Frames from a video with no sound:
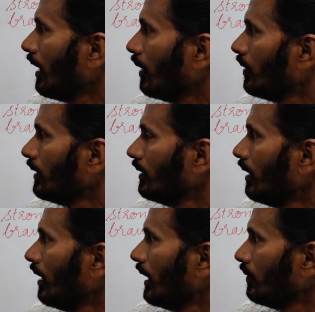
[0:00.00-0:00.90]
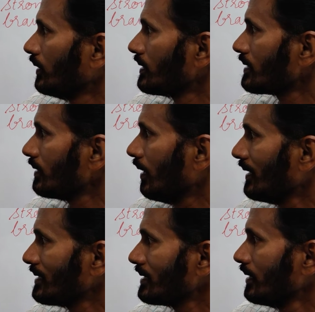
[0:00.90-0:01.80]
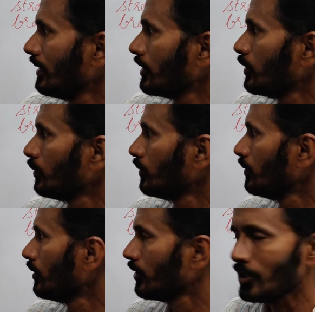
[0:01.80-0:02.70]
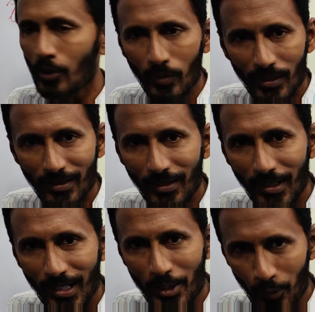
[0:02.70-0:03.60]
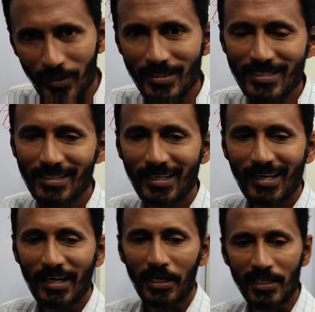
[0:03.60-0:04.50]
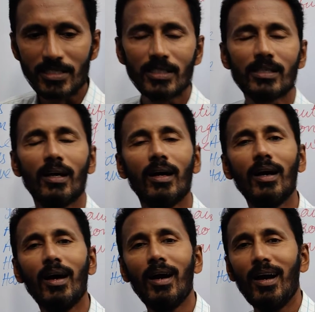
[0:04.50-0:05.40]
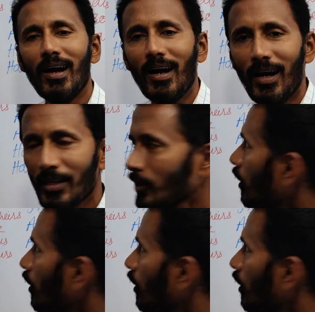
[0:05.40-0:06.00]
our, ours, us, you, your, yours, etc. are